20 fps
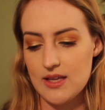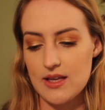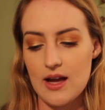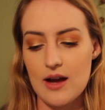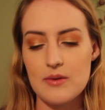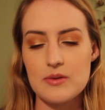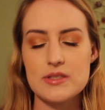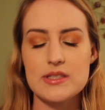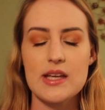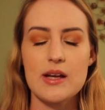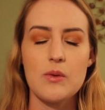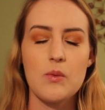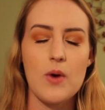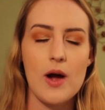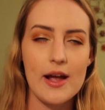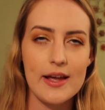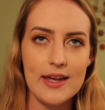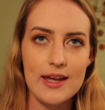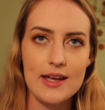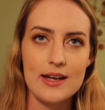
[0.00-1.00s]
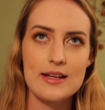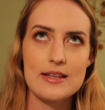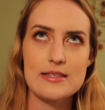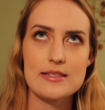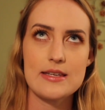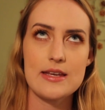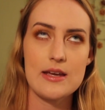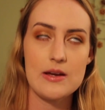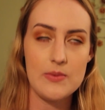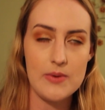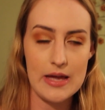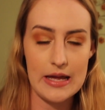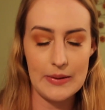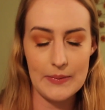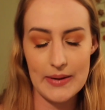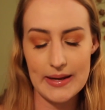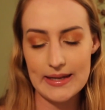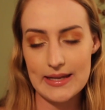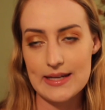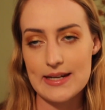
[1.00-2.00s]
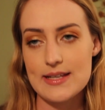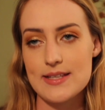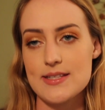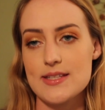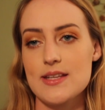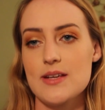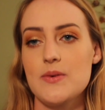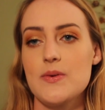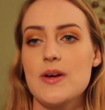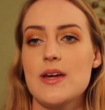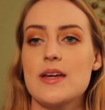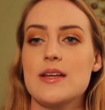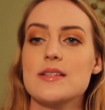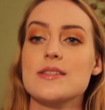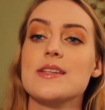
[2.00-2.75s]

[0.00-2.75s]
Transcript: I was like, why can't I stay awake? Why can't I stay awake?